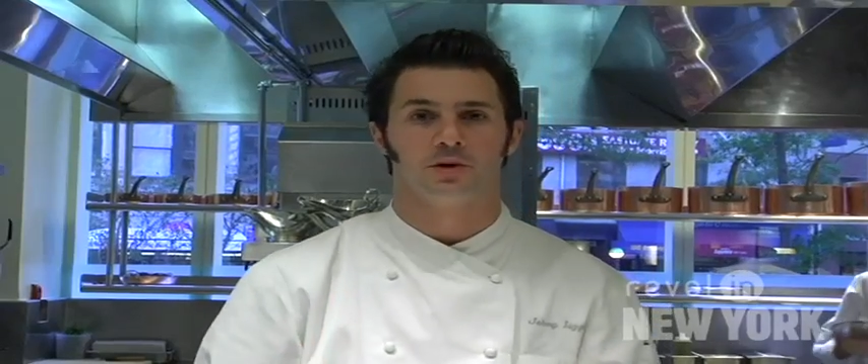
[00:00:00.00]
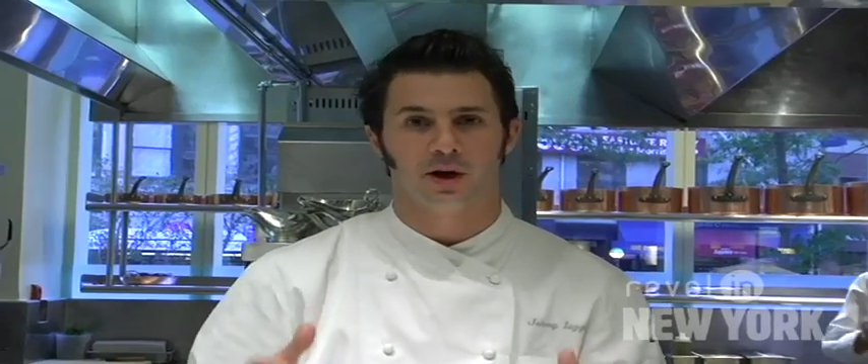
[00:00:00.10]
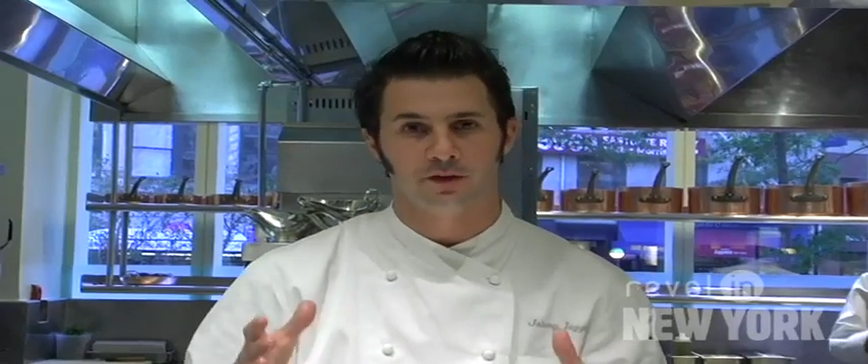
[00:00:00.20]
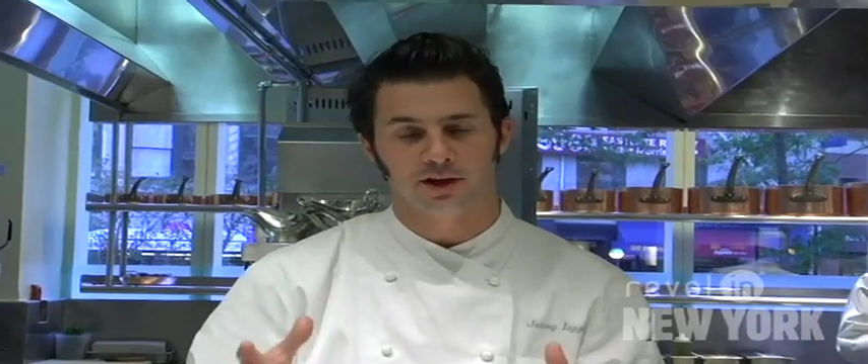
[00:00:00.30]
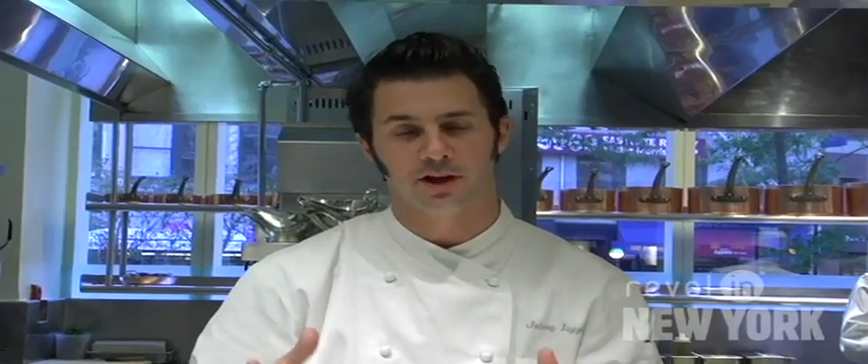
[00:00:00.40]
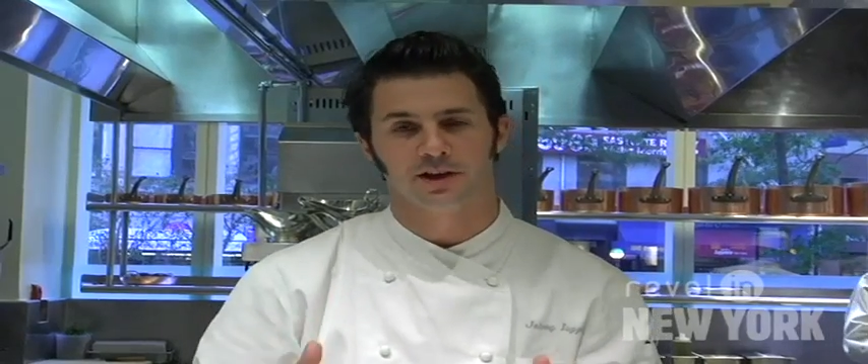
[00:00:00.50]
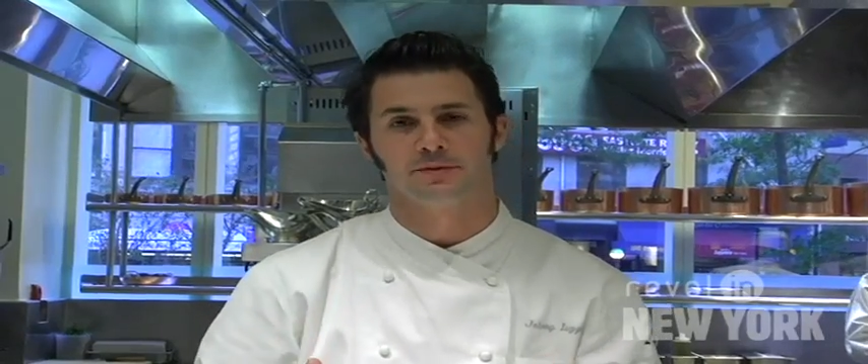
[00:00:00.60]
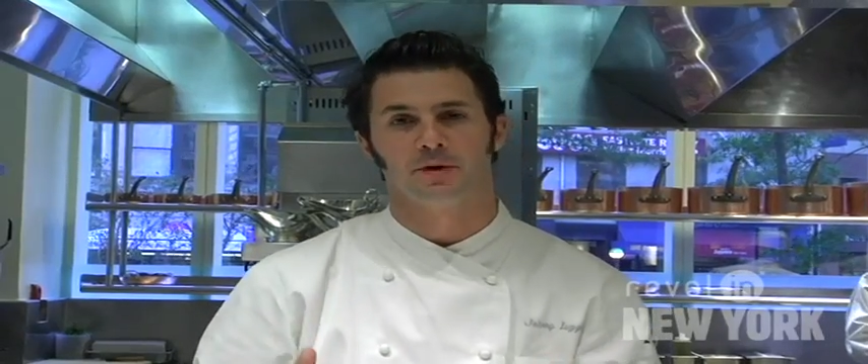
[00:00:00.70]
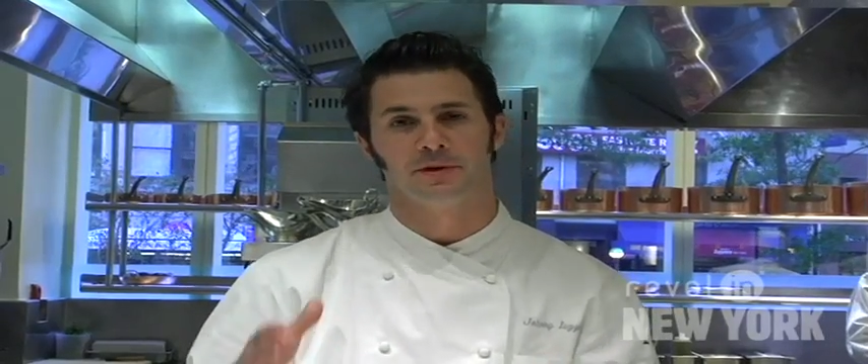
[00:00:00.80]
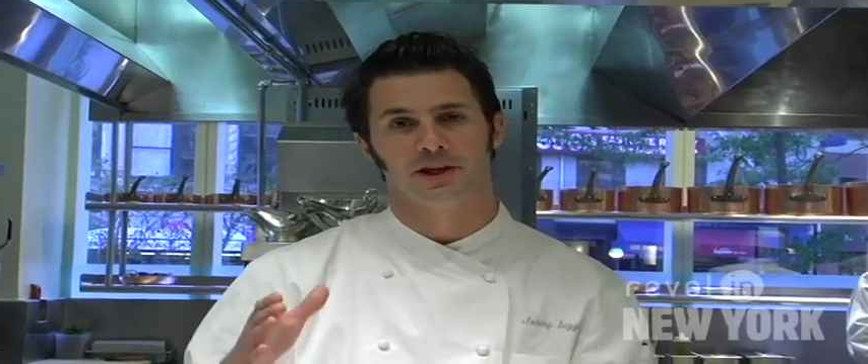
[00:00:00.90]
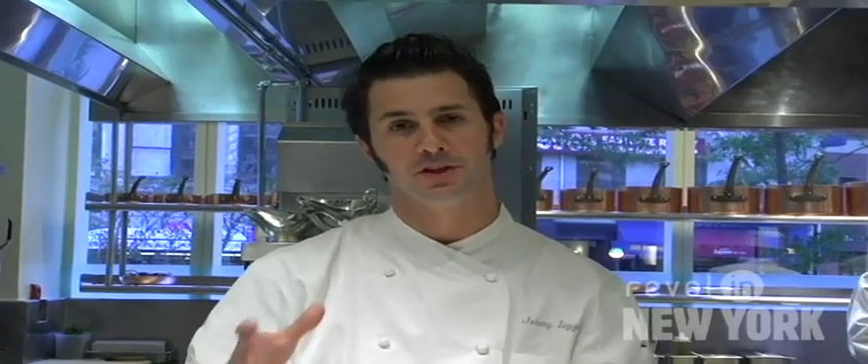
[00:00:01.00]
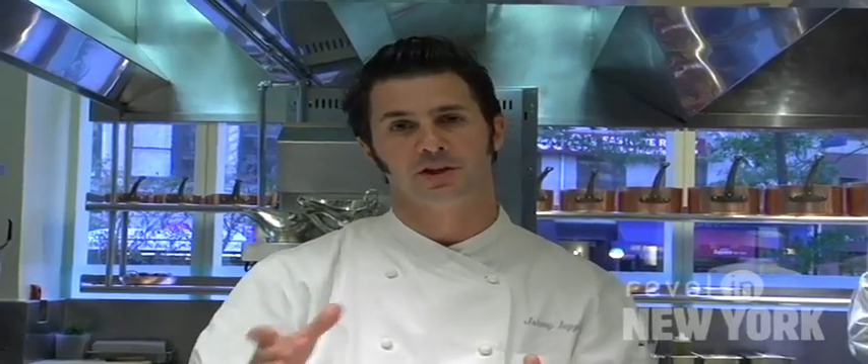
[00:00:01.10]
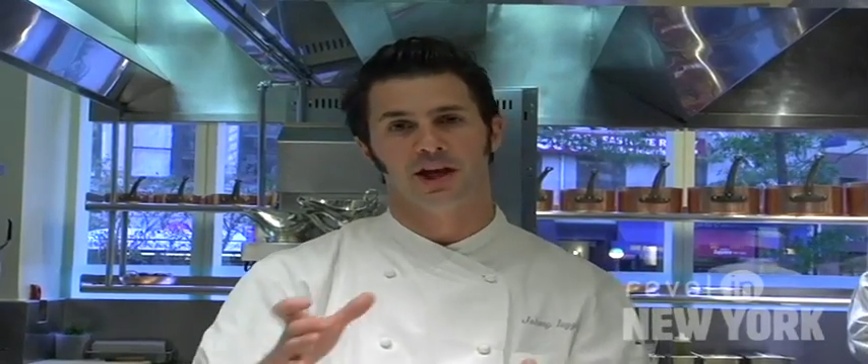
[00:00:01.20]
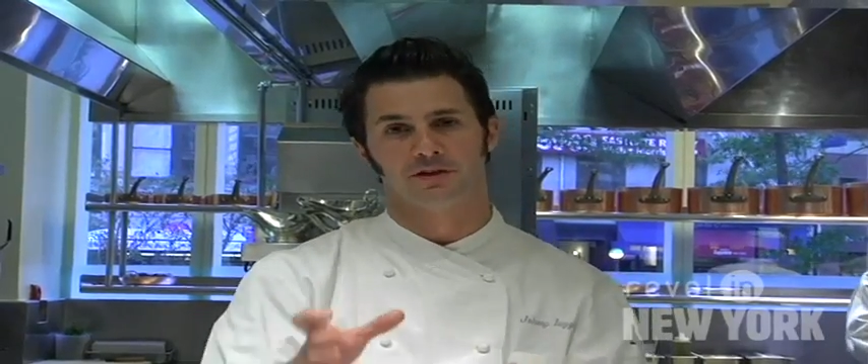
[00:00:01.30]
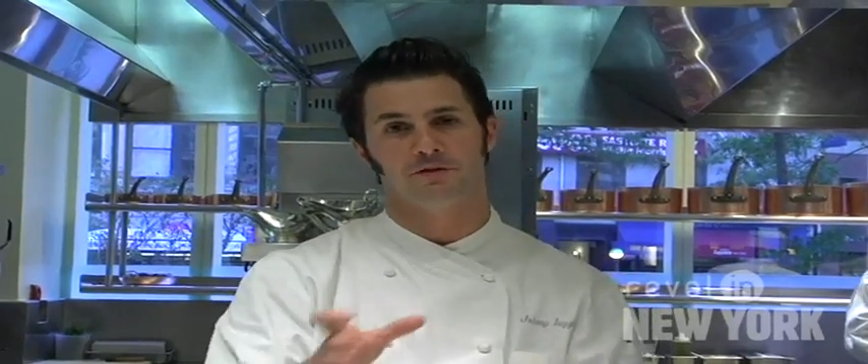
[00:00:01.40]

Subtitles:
so every customer potentially has